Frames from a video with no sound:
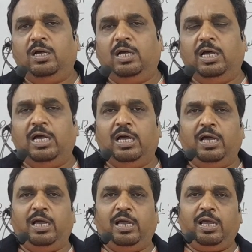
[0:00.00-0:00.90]

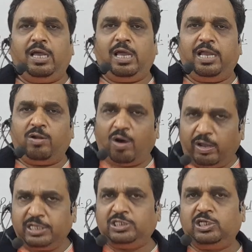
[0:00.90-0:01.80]
an
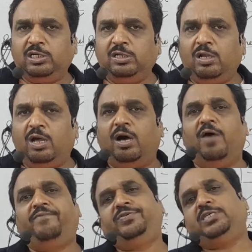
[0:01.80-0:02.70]
origin
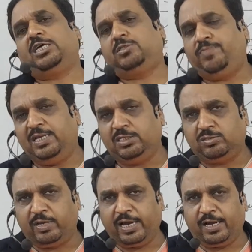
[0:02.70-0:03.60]
of Shakespearean
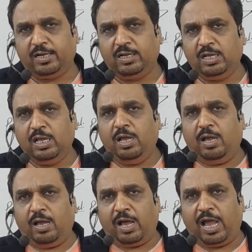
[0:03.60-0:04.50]
sonnet.
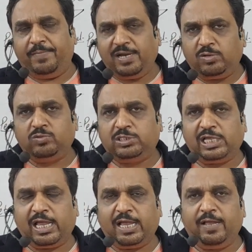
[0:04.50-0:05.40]
I mean to
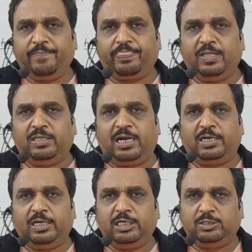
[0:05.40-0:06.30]
say
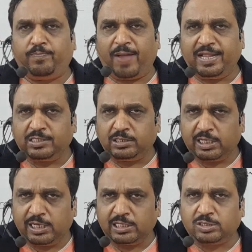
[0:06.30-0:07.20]
that
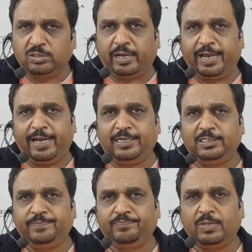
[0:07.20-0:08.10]
Spenserian
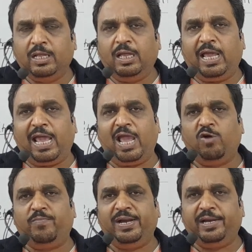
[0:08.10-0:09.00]
sonnets
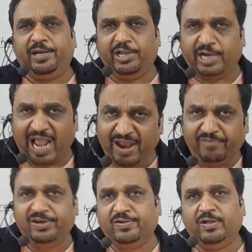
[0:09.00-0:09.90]
have been
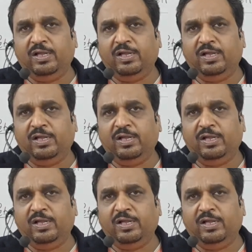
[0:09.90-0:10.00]
derived